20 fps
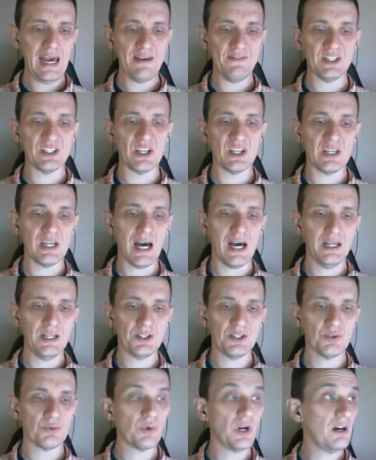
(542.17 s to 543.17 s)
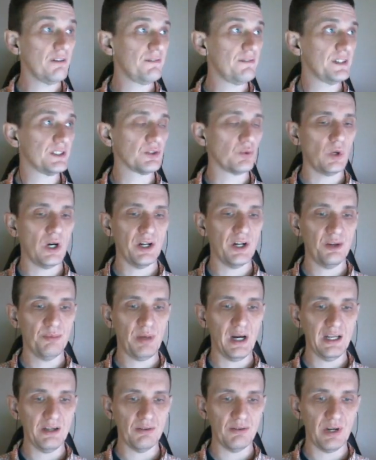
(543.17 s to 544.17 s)
if it's a Donets Ruffe, it's a water
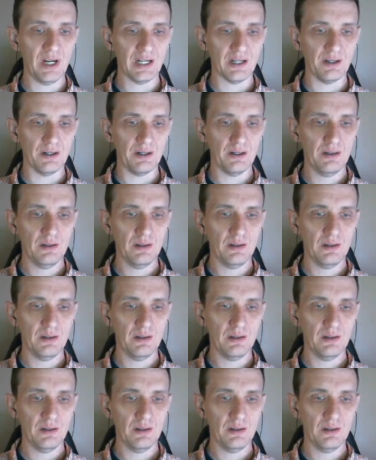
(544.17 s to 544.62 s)
body record.